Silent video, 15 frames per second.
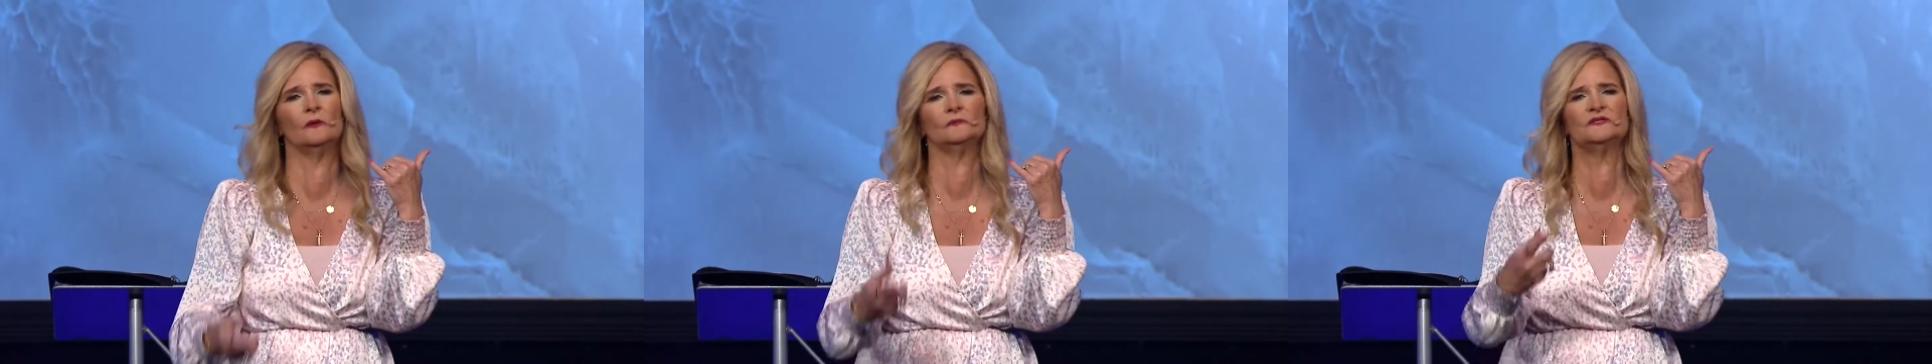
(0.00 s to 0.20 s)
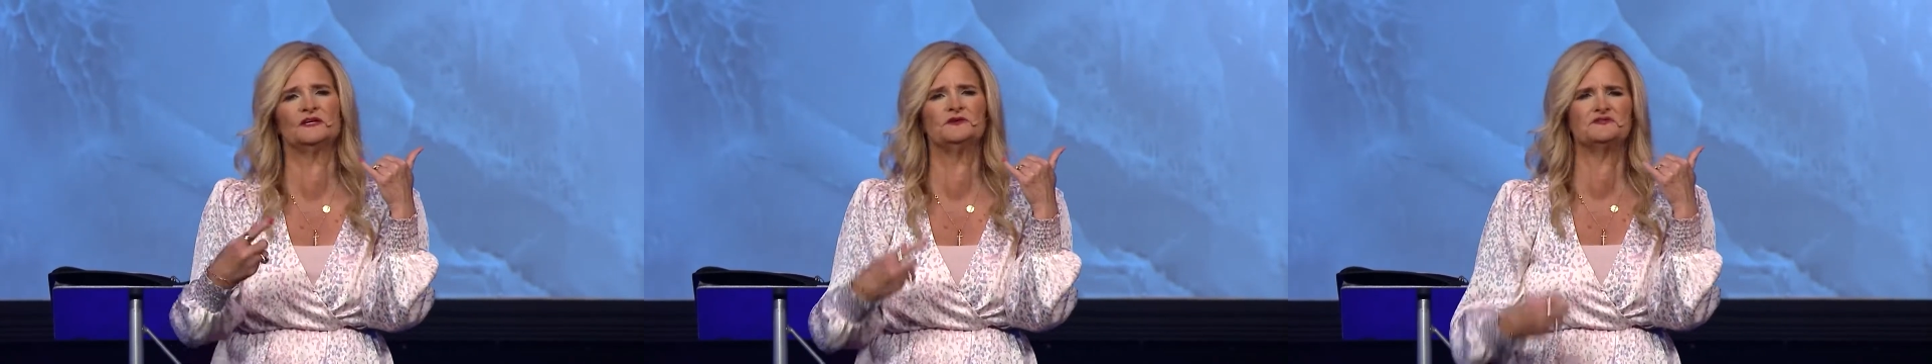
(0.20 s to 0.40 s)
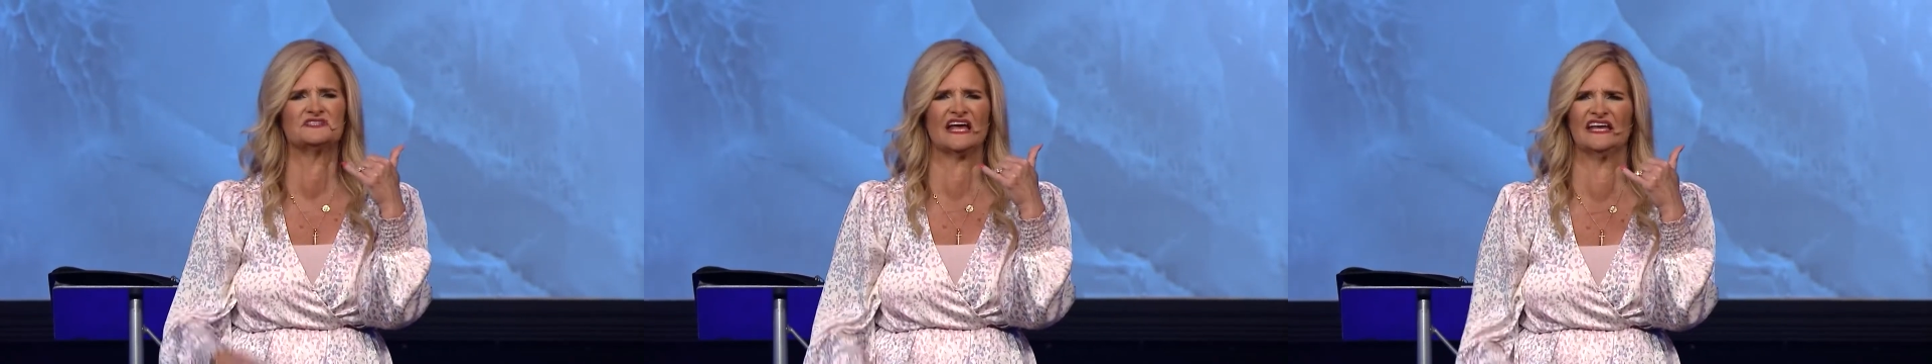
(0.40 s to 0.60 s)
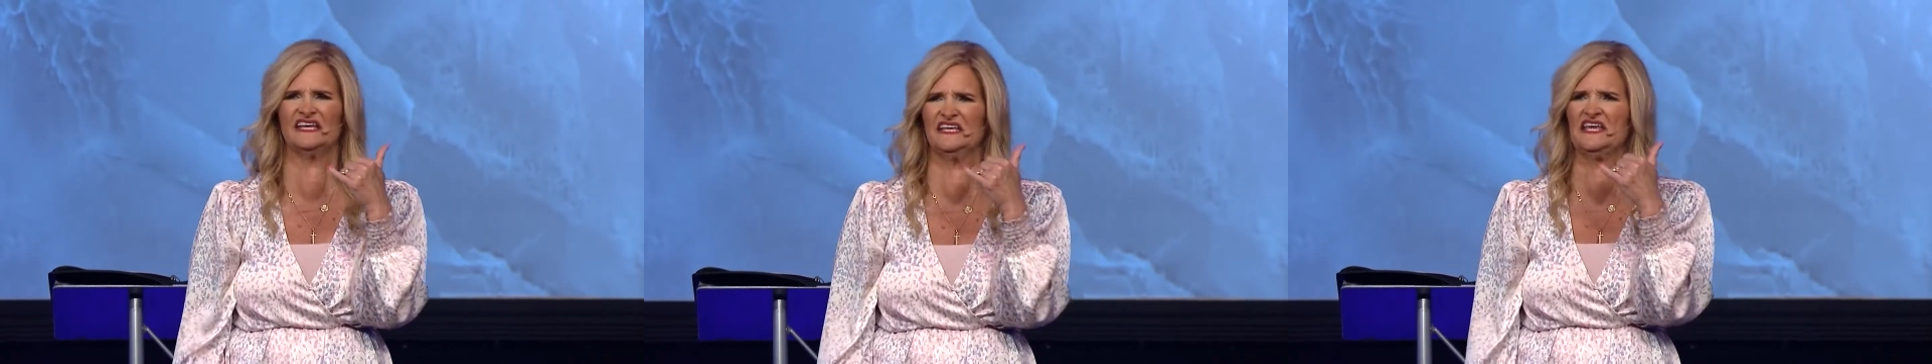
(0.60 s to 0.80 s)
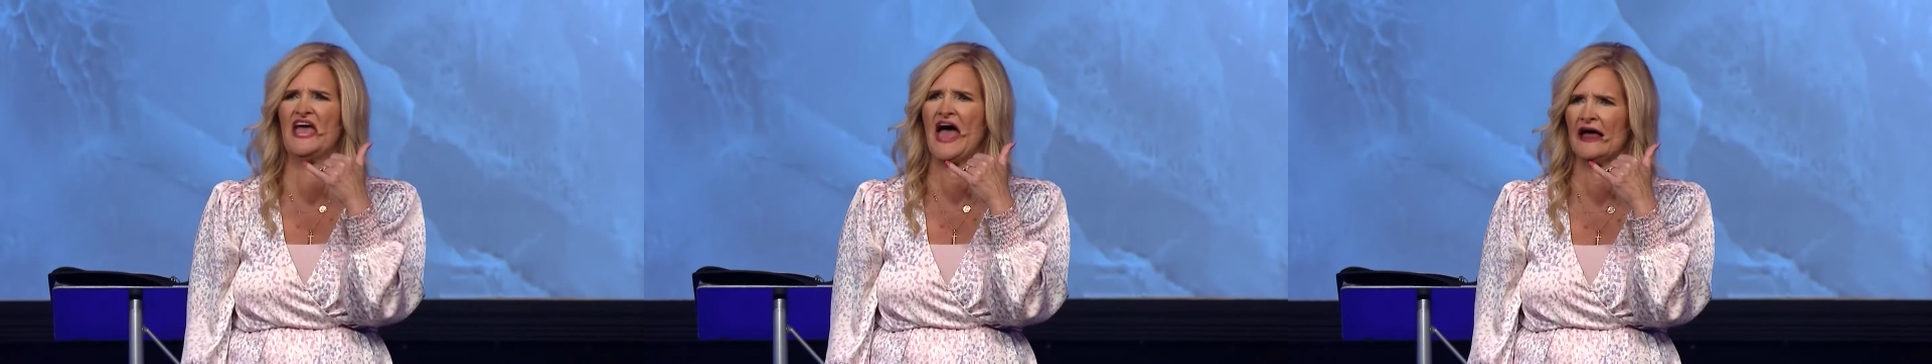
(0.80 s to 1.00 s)
do you say,
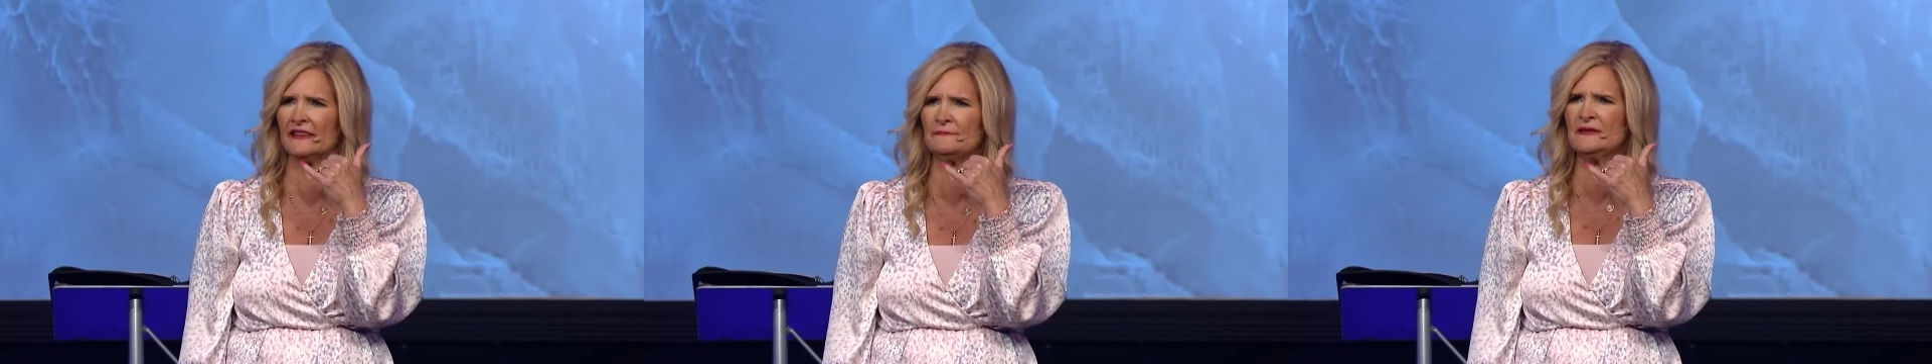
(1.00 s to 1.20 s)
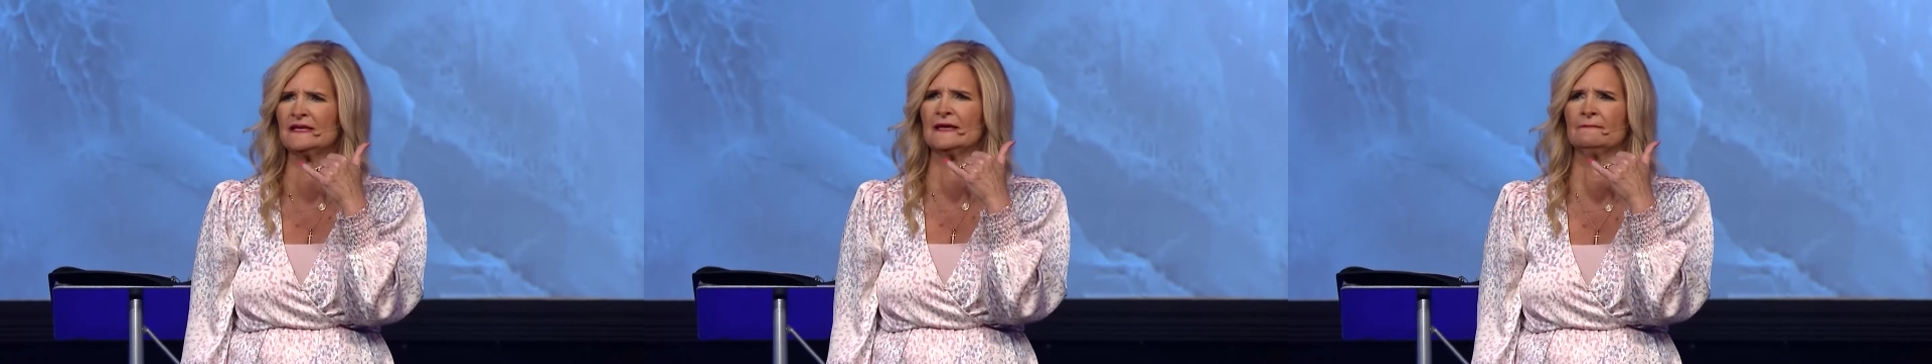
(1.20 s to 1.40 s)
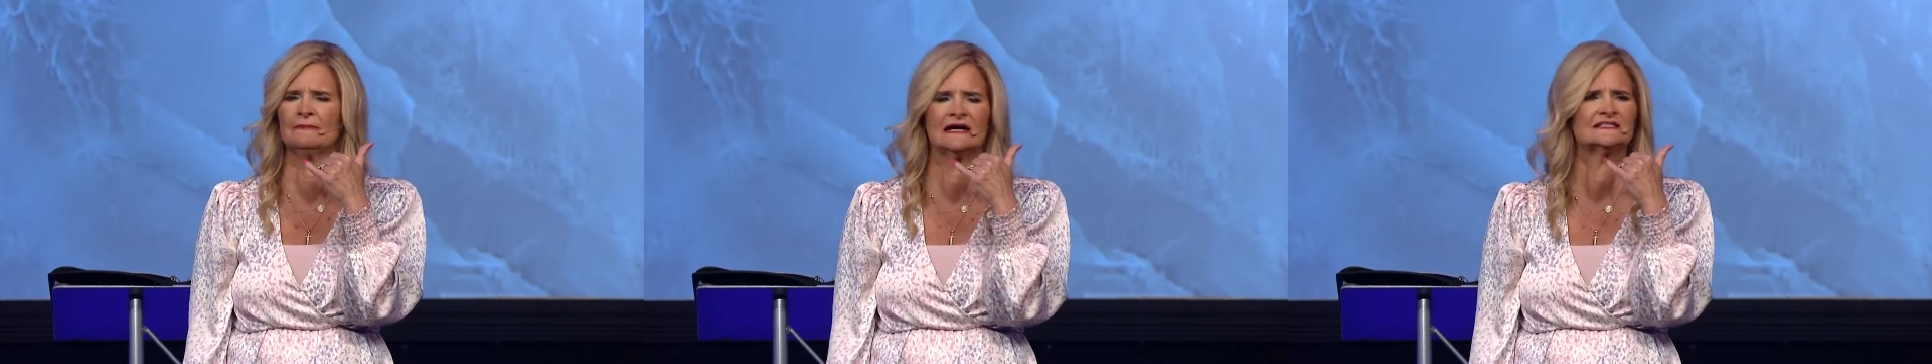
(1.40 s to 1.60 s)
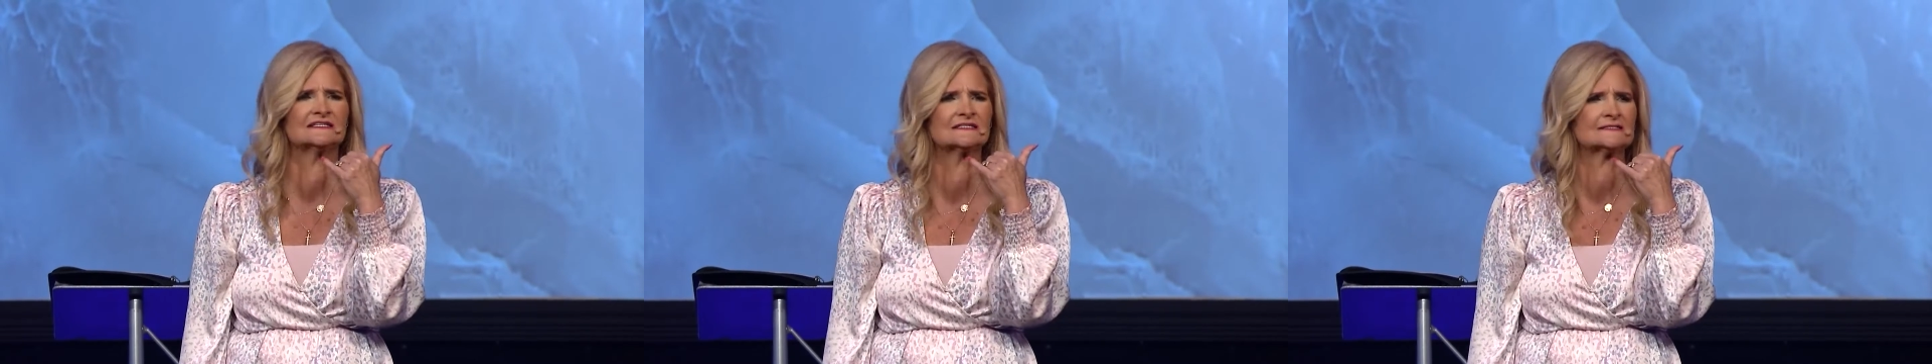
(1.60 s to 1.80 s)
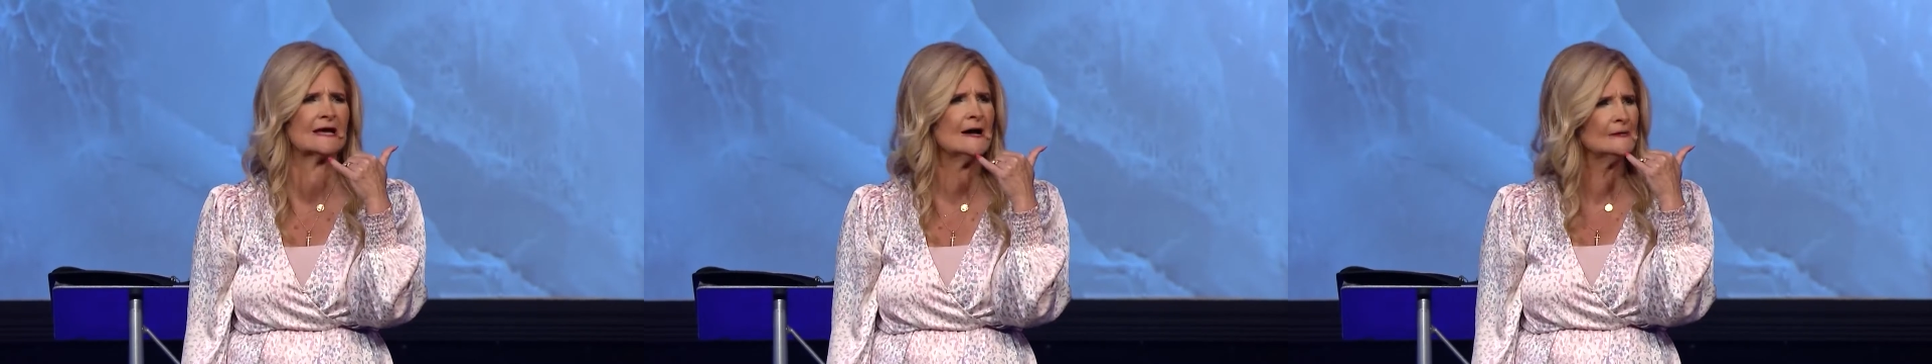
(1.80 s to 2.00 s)
yeah, let me get my
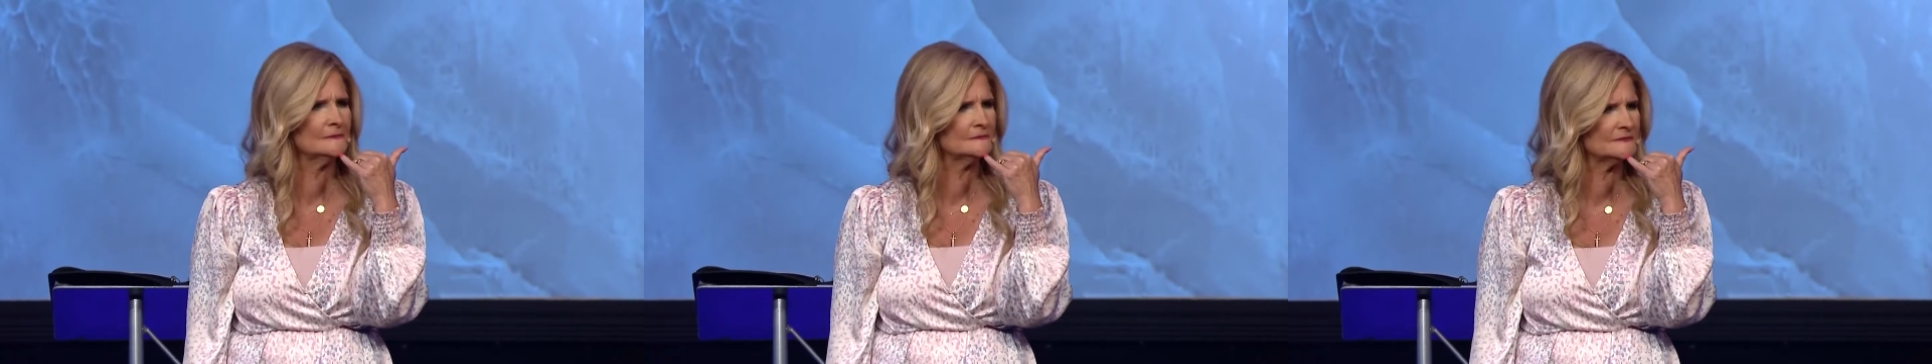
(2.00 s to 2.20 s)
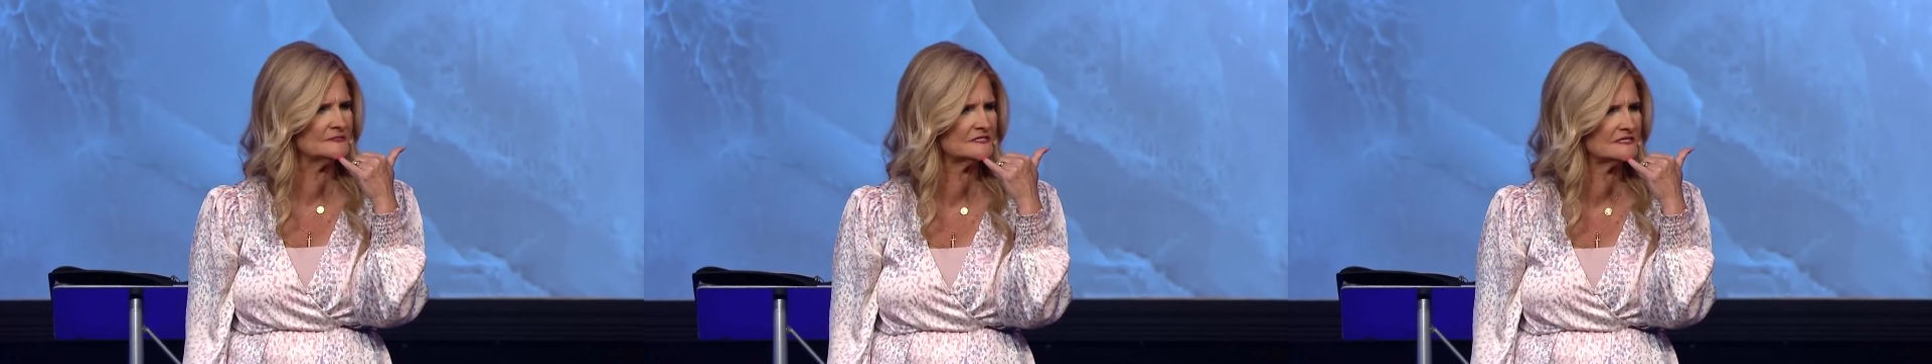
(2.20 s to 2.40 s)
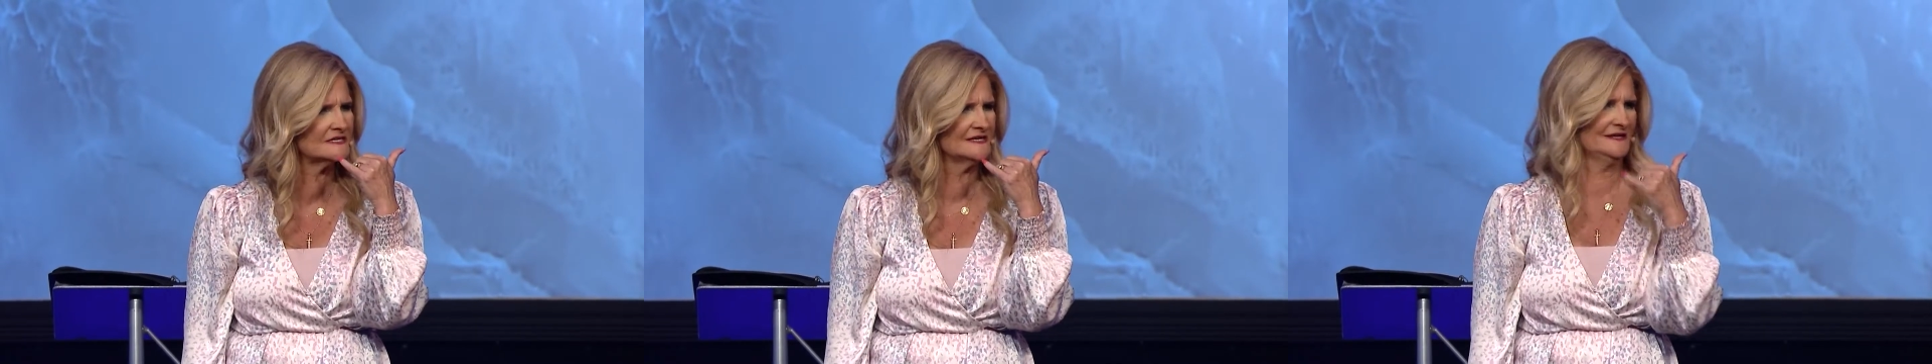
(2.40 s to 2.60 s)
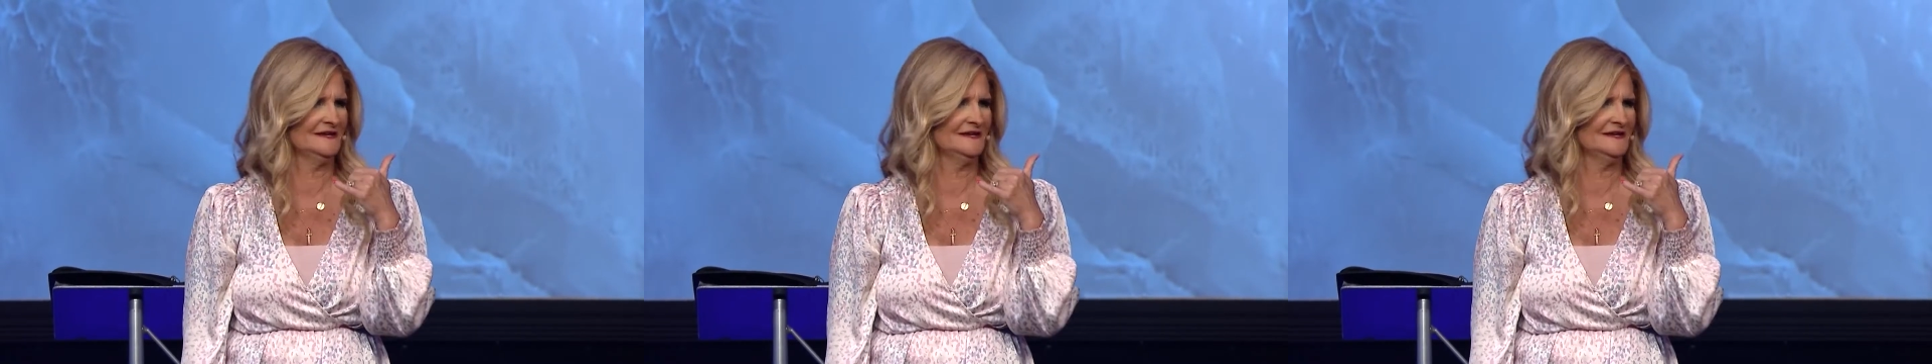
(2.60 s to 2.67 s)
stones?